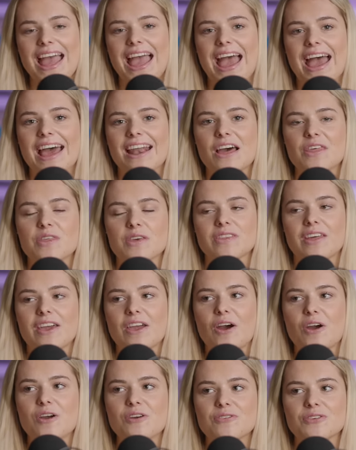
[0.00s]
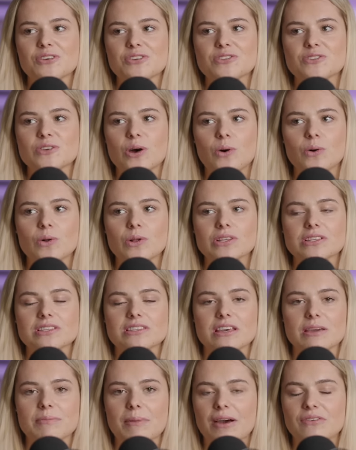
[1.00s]
and I think they oversold
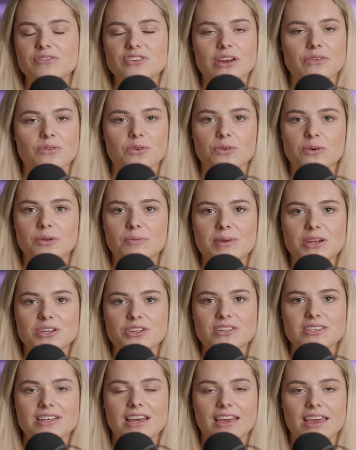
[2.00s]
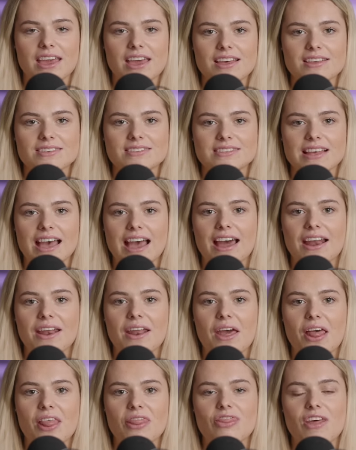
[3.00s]
the amount of general admission tickets,
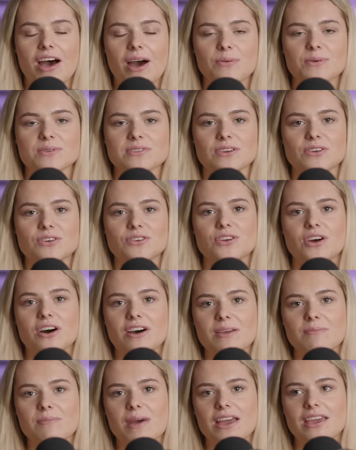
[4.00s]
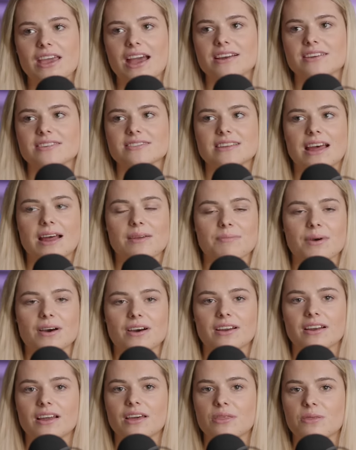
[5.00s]
and that was a nightmare. You had to stand
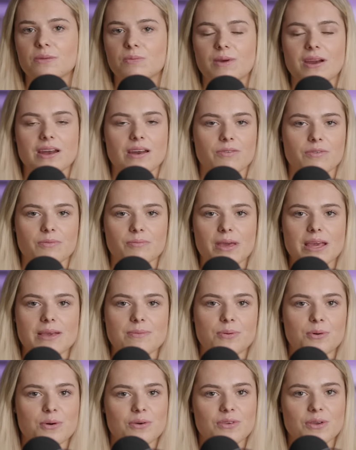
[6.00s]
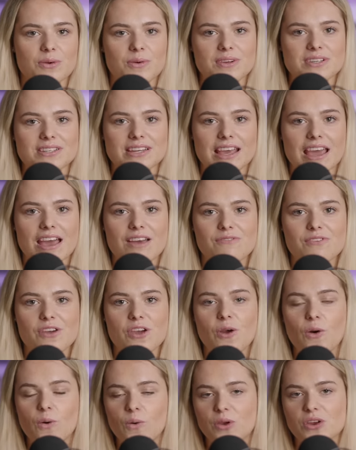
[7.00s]
behind like three different people if you wanted to get a
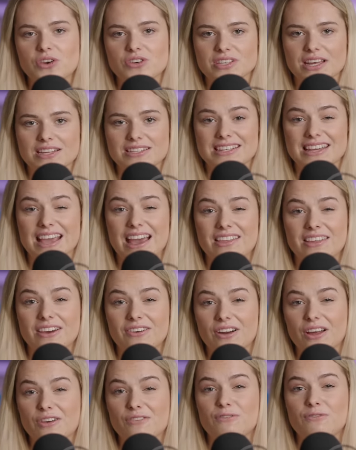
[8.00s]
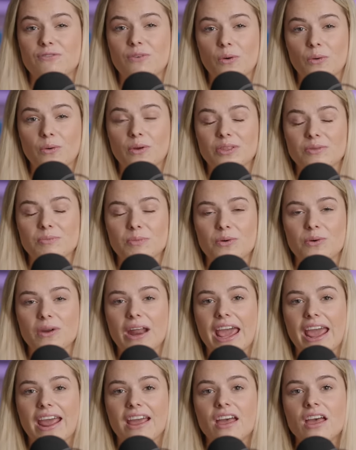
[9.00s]
view, or you just had to get there at like 4
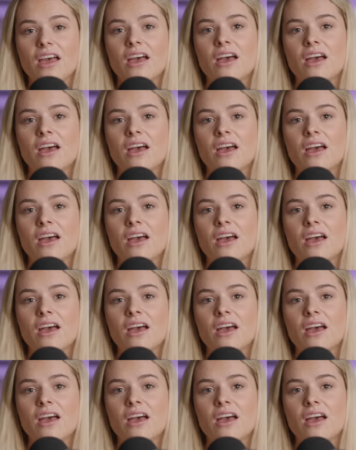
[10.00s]
a.m.